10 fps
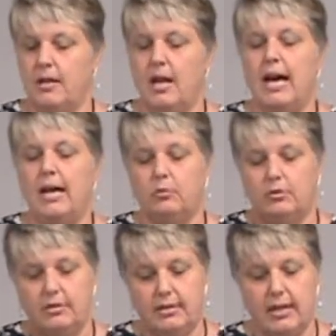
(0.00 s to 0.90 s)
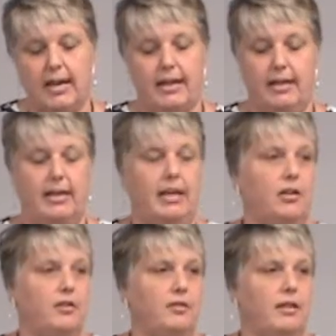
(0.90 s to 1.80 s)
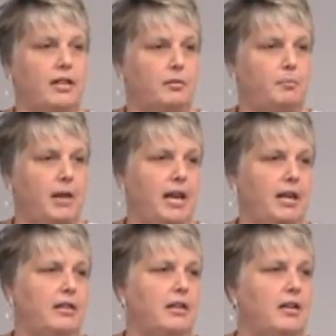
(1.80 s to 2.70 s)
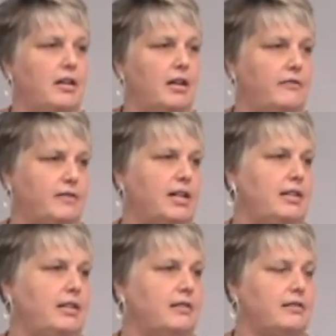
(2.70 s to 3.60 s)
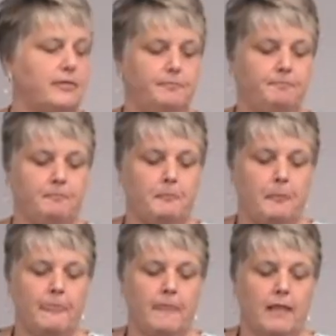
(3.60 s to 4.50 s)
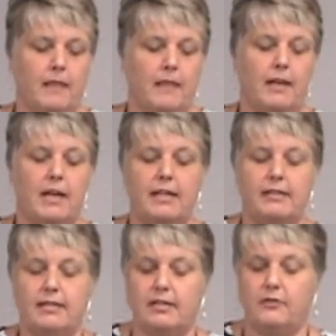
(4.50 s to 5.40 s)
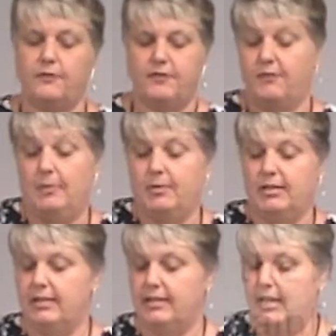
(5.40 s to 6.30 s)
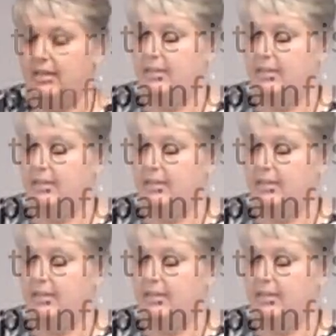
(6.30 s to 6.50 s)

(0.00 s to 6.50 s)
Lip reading: I will die in here in the pain of tightness. Anais Nin famously said,